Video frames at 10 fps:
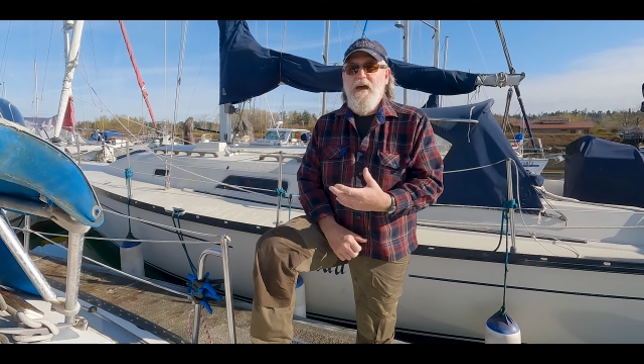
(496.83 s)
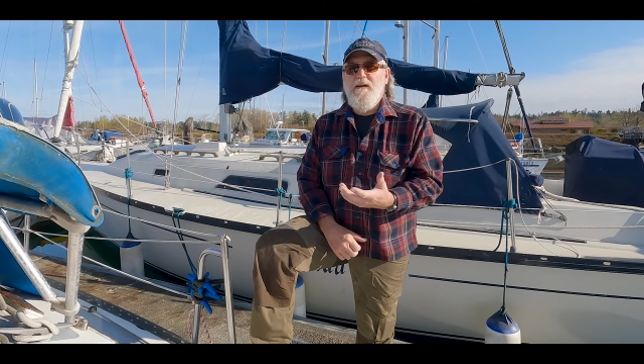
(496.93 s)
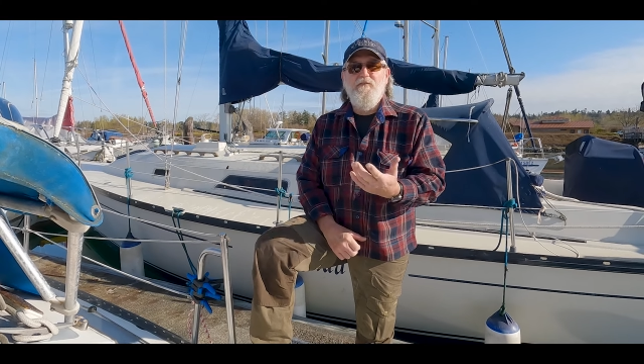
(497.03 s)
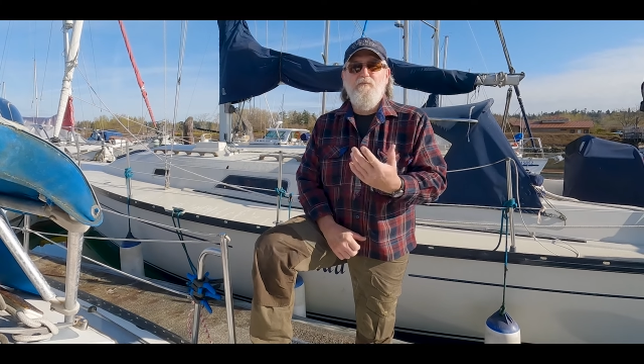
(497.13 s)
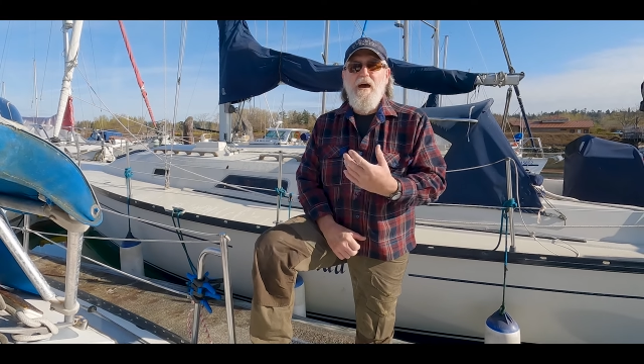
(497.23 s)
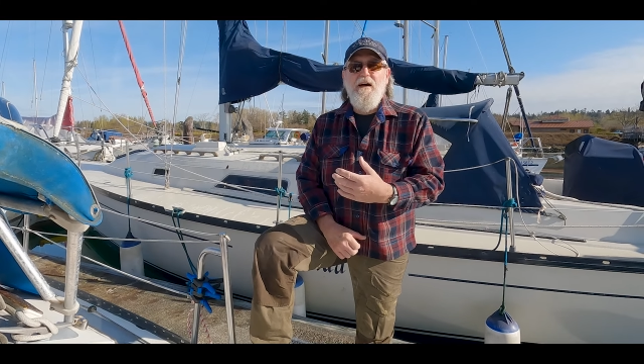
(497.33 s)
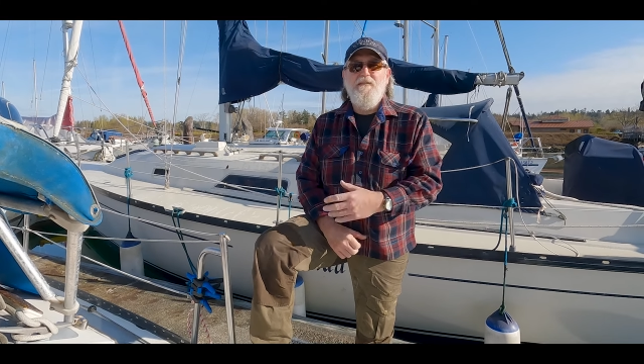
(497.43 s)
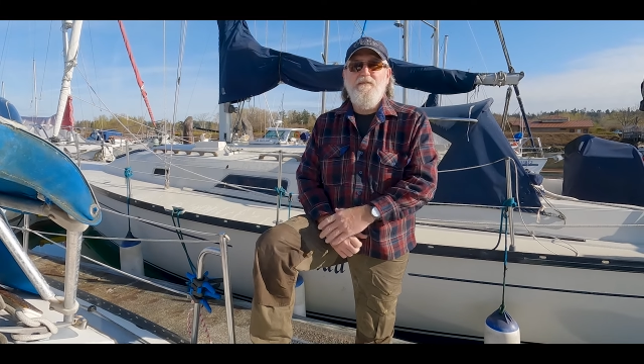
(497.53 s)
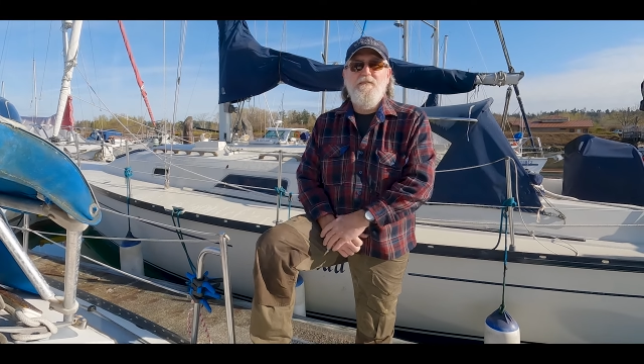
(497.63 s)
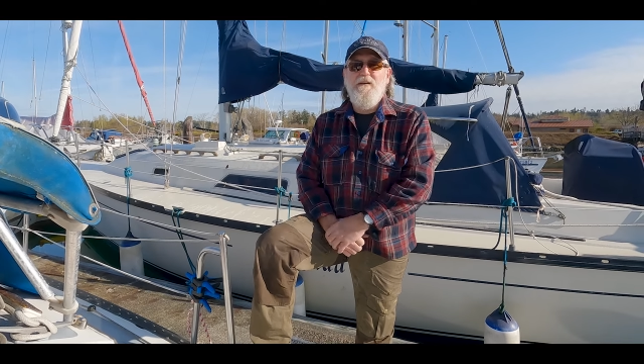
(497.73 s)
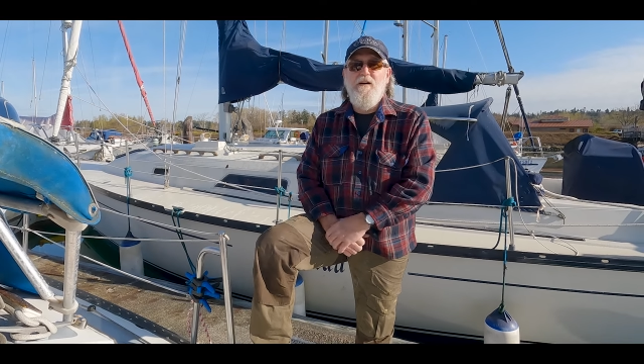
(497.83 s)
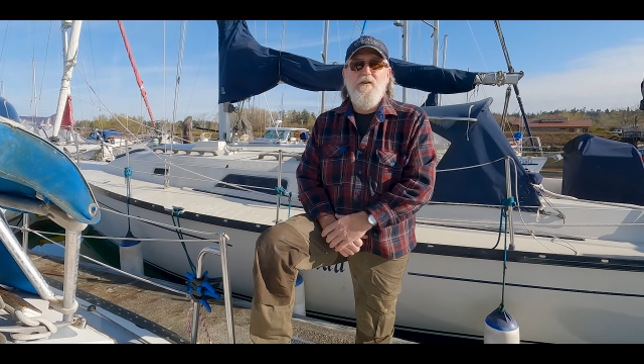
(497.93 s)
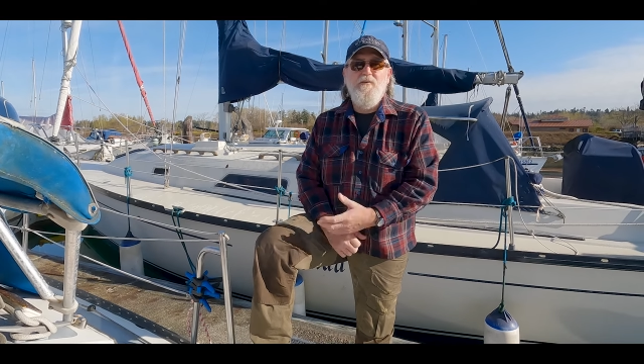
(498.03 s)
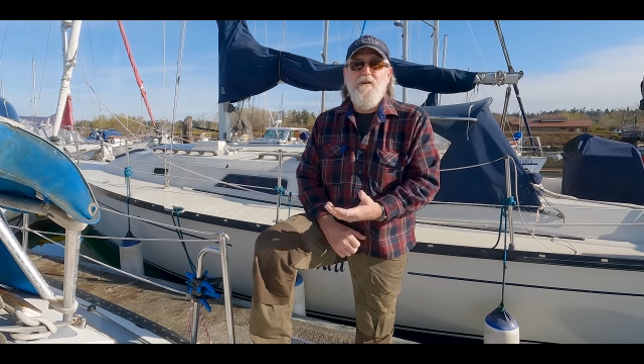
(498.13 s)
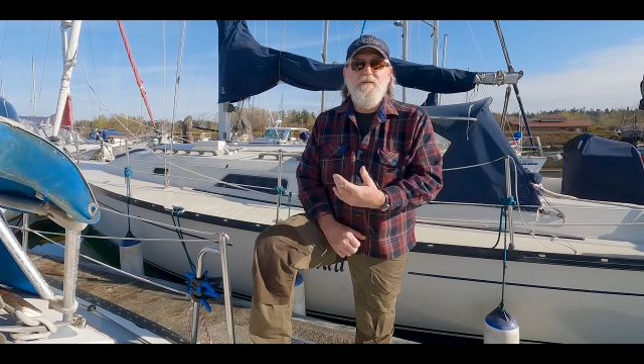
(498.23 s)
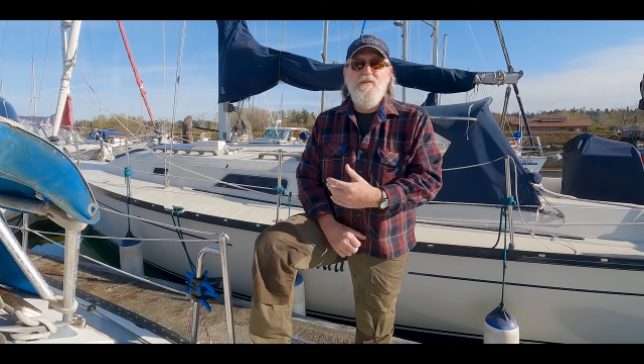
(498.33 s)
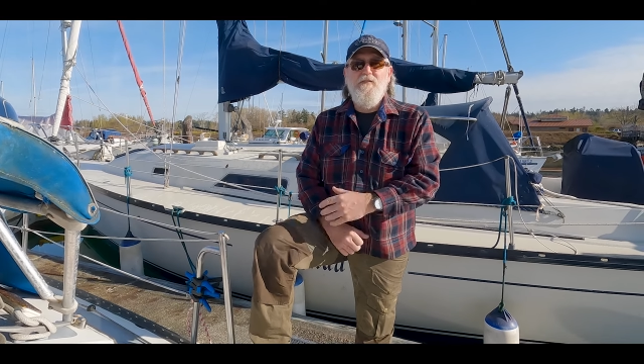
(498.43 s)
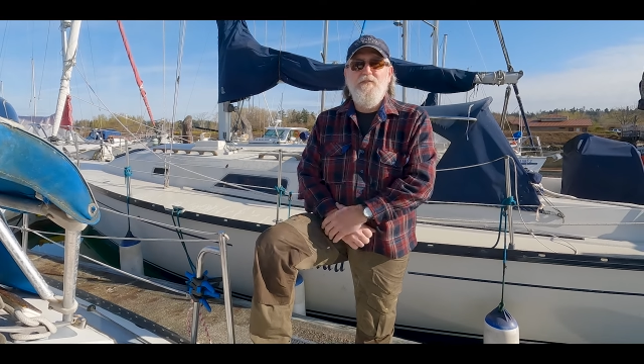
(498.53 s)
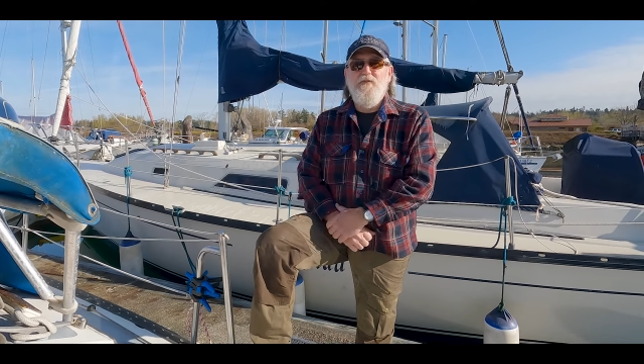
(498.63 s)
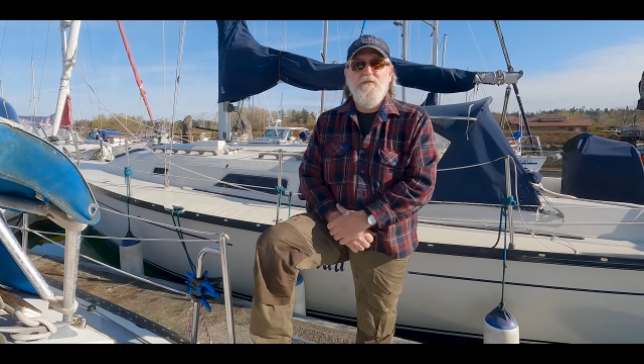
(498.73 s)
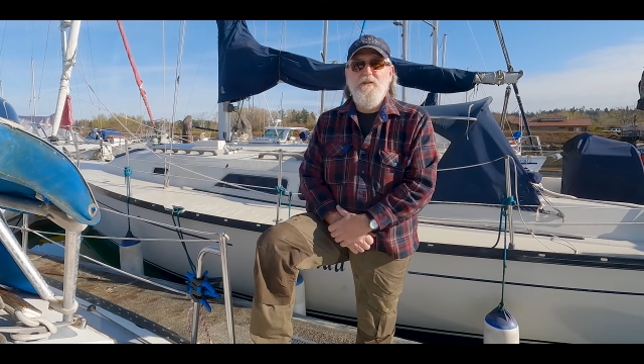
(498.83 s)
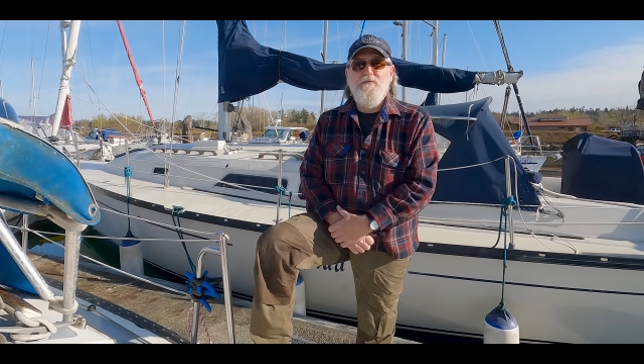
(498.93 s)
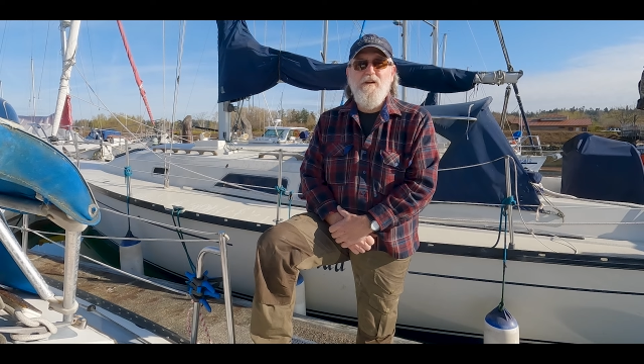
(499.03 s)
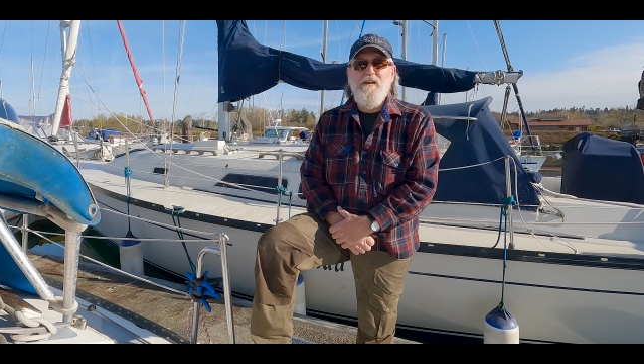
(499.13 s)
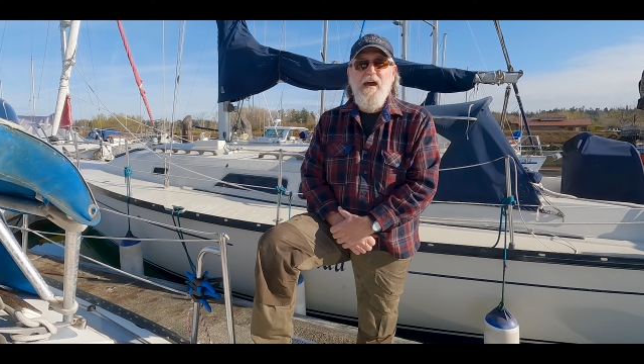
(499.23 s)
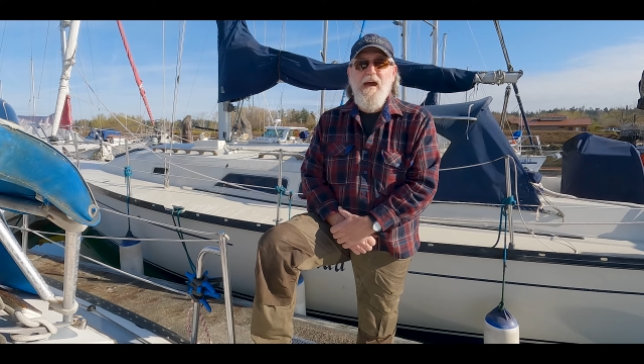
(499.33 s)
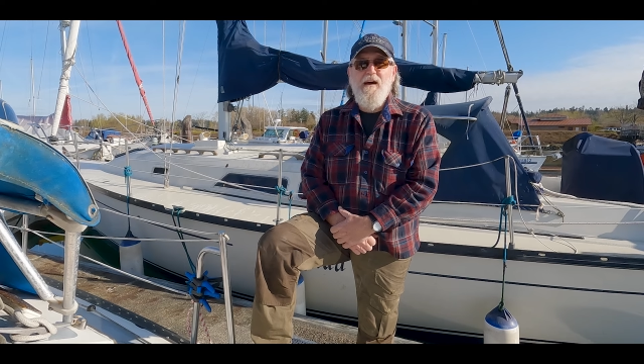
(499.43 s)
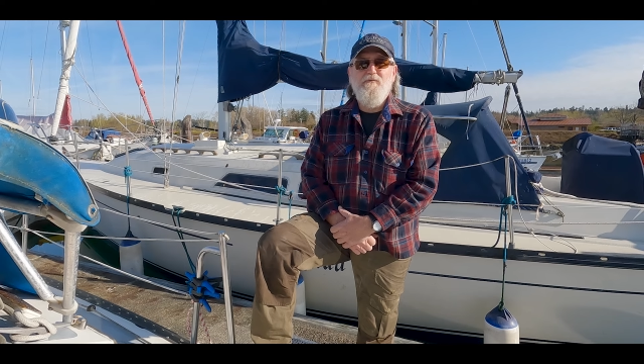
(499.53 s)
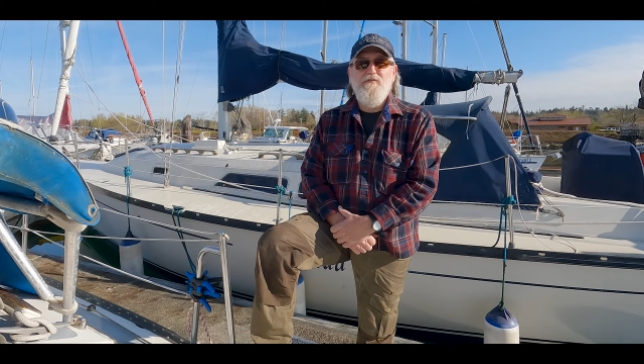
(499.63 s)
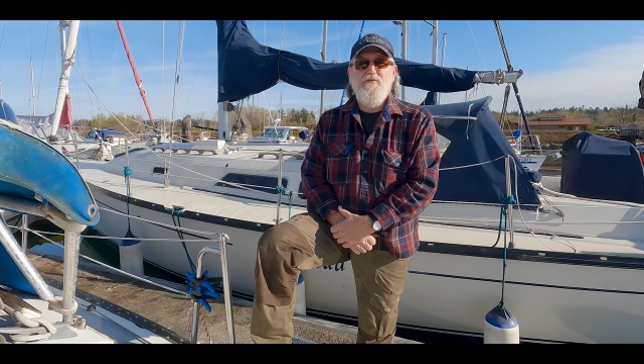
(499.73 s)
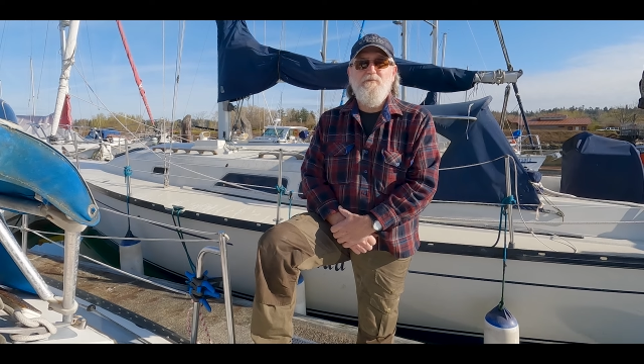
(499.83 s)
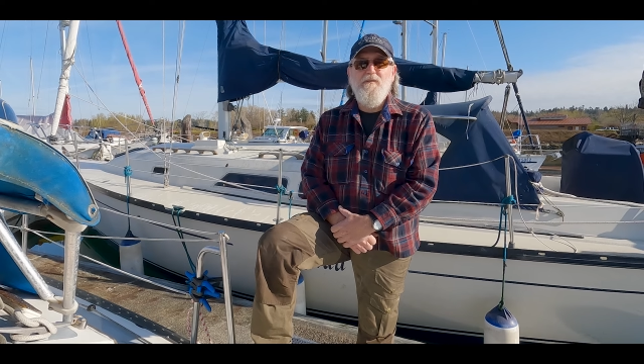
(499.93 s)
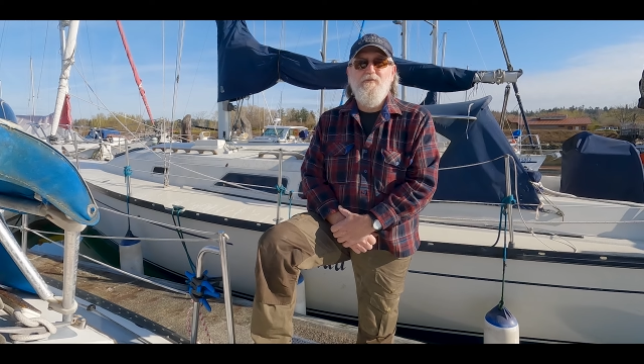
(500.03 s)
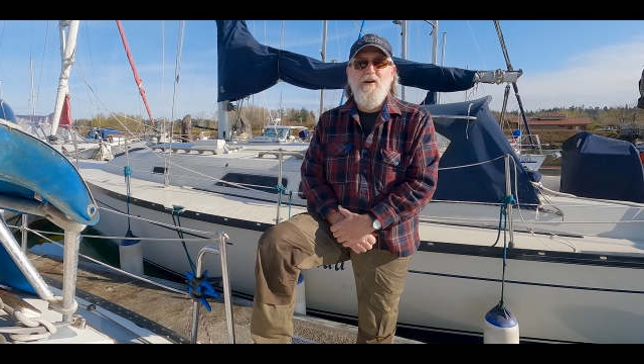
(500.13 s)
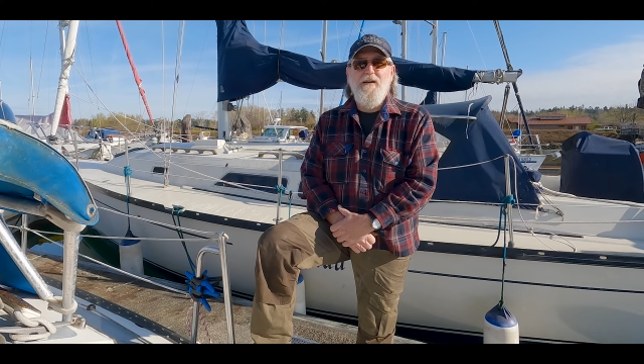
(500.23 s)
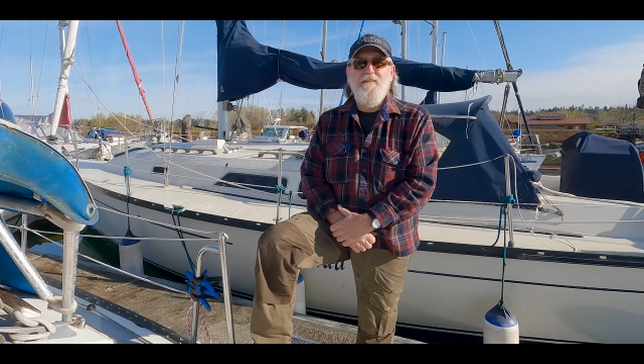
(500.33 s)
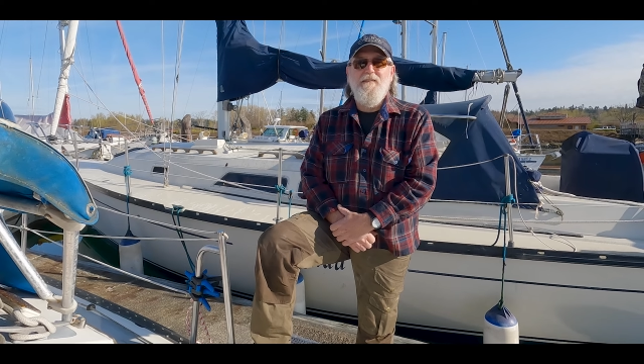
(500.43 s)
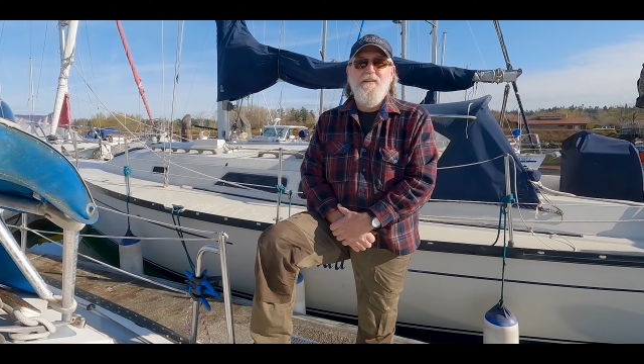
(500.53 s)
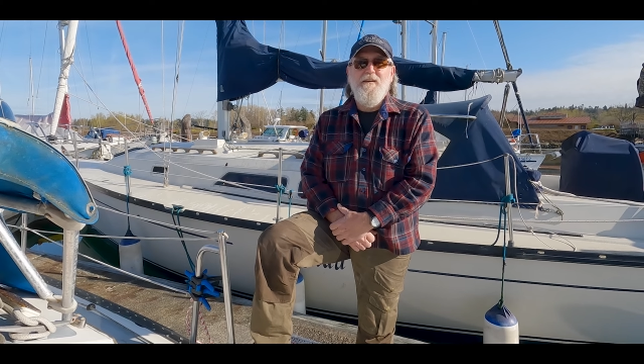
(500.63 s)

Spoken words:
active pass and say, oh, well, the current's only 3.5. It should be fine.